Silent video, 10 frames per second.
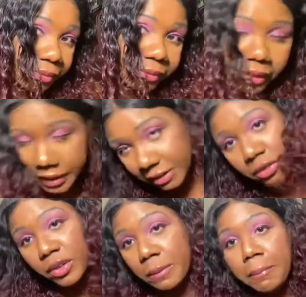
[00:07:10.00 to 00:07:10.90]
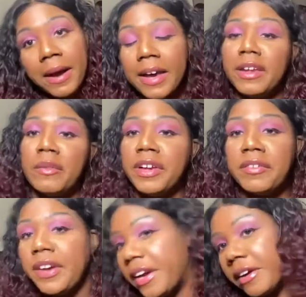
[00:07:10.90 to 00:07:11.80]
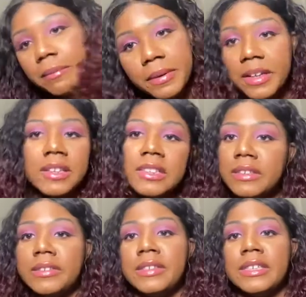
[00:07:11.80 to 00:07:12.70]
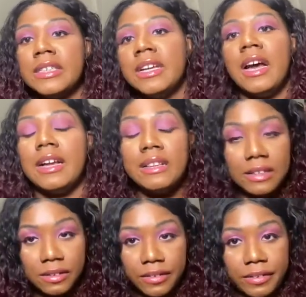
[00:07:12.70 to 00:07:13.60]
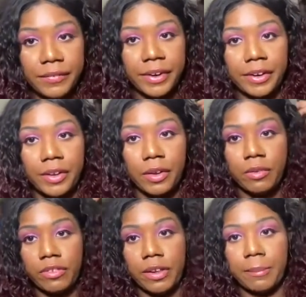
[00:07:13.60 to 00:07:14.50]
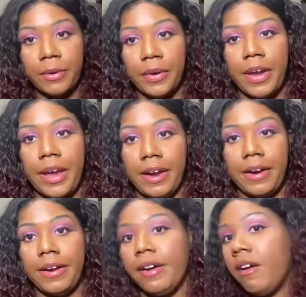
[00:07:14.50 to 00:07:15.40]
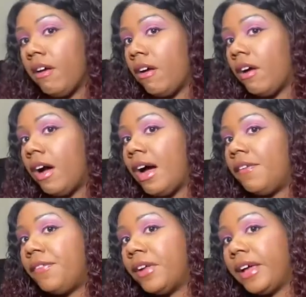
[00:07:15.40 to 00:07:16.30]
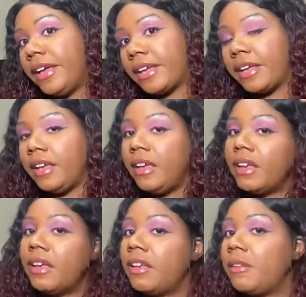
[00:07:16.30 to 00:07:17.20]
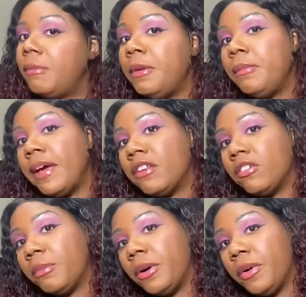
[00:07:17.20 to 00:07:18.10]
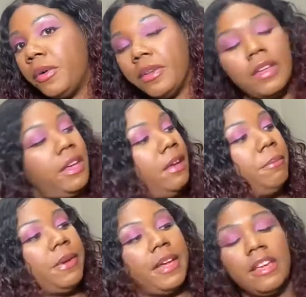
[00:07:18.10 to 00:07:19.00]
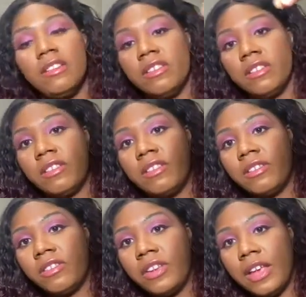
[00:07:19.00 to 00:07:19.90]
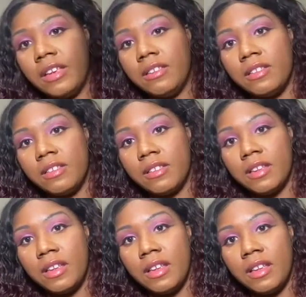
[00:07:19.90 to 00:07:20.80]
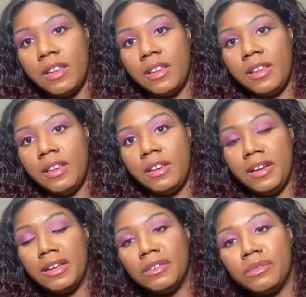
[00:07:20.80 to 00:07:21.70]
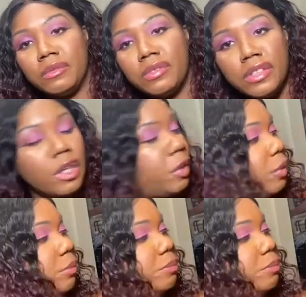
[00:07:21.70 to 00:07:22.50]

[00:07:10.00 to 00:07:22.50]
unless you get body wave hair, but I think this is a very cute summer hair. I feel like it could be manageable, but it just sheds, you know, so